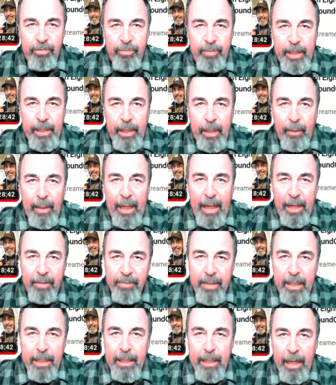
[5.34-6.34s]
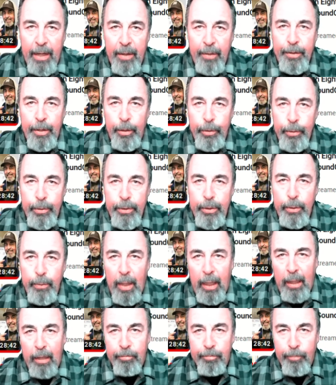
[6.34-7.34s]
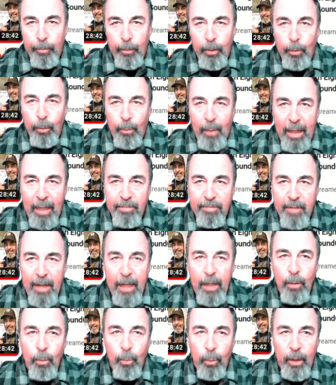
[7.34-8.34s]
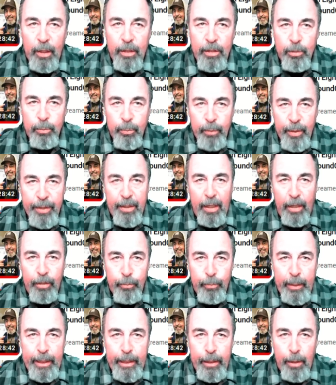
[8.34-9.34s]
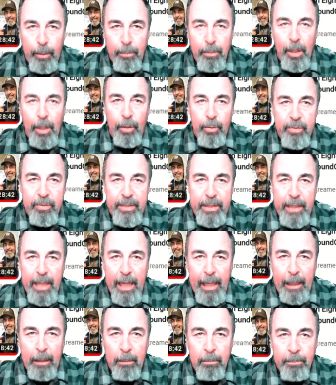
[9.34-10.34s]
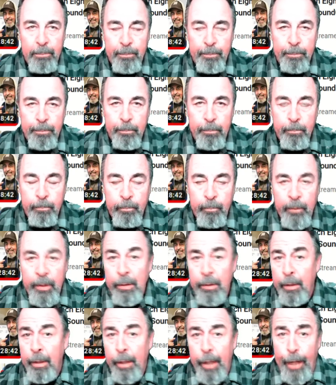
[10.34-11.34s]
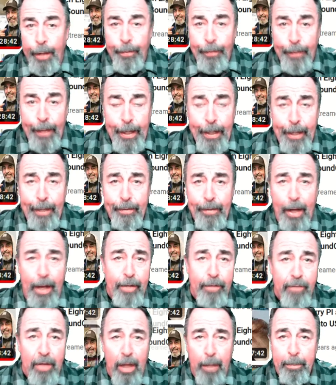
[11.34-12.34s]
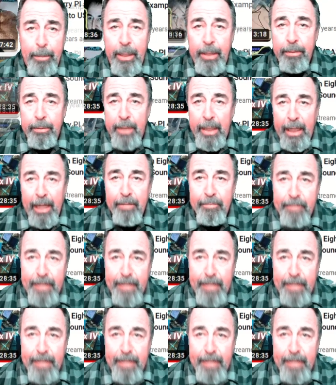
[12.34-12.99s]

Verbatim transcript: video asking how the Uno R4 Wi-Fi works with Arduino OTA. And then it dawns on me that I have